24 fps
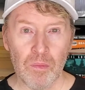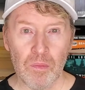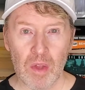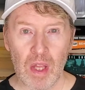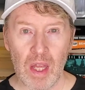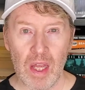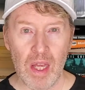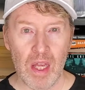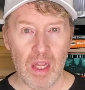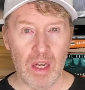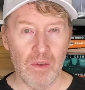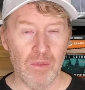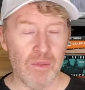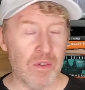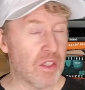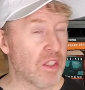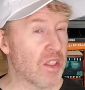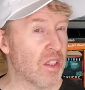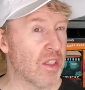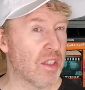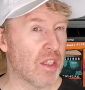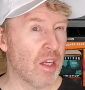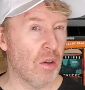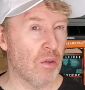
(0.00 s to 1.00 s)
and if its
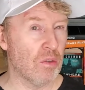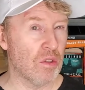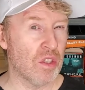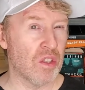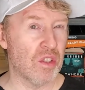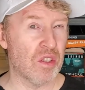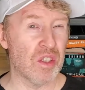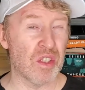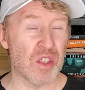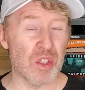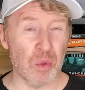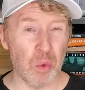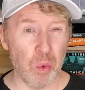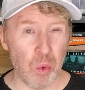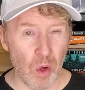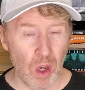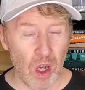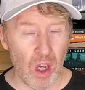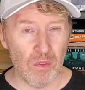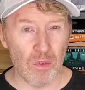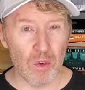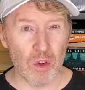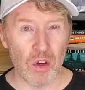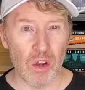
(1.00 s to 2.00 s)
intelligence is
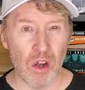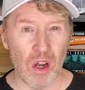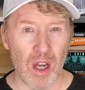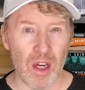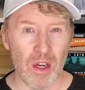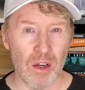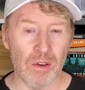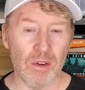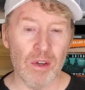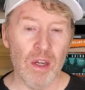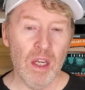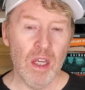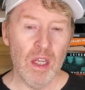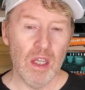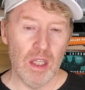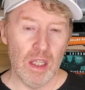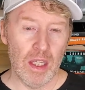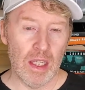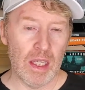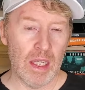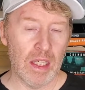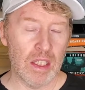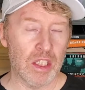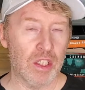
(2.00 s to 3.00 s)
12 or higher, it
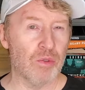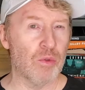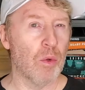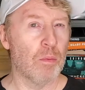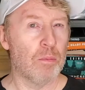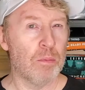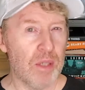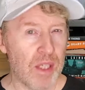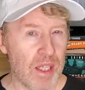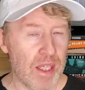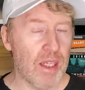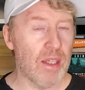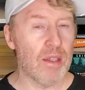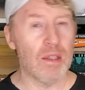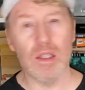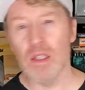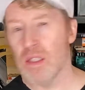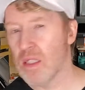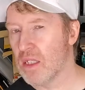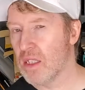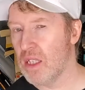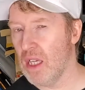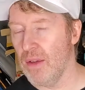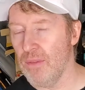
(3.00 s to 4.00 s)
gets to repeat this
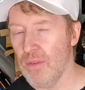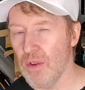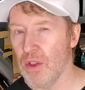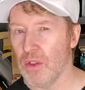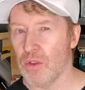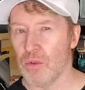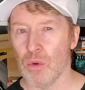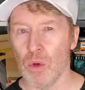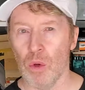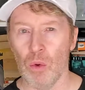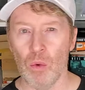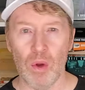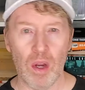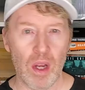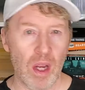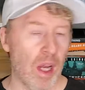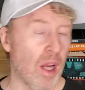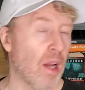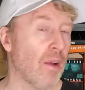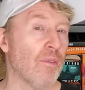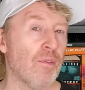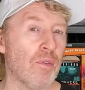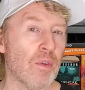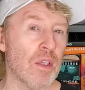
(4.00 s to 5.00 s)
saving throw
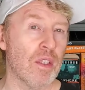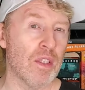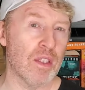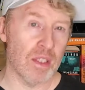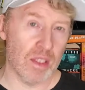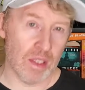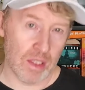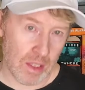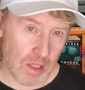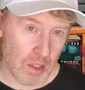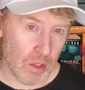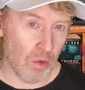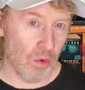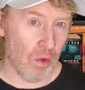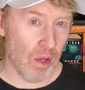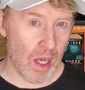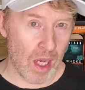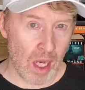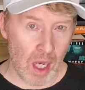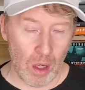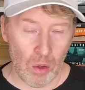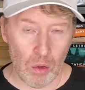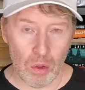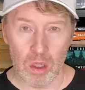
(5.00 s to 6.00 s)
every single
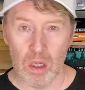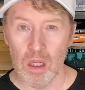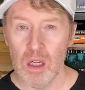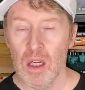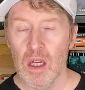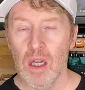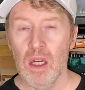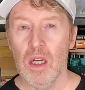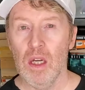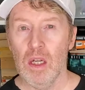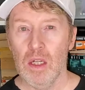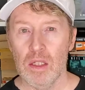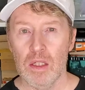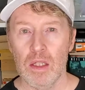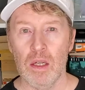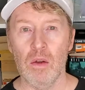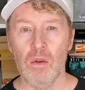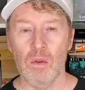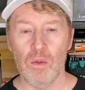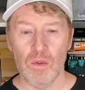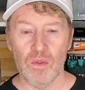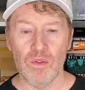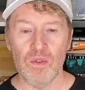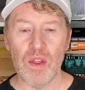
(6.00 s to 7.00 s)
hour. Now,
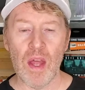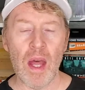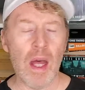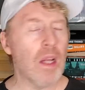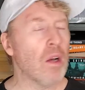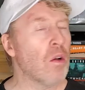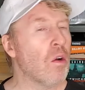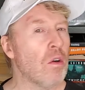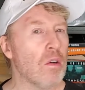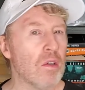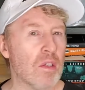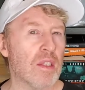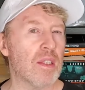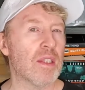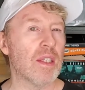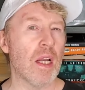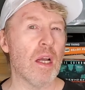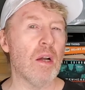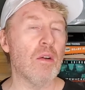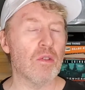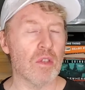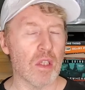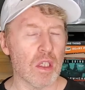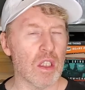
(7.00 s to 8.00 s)
that all
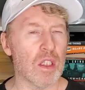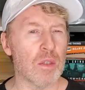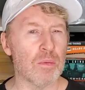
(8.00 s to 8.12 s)
sounds like it's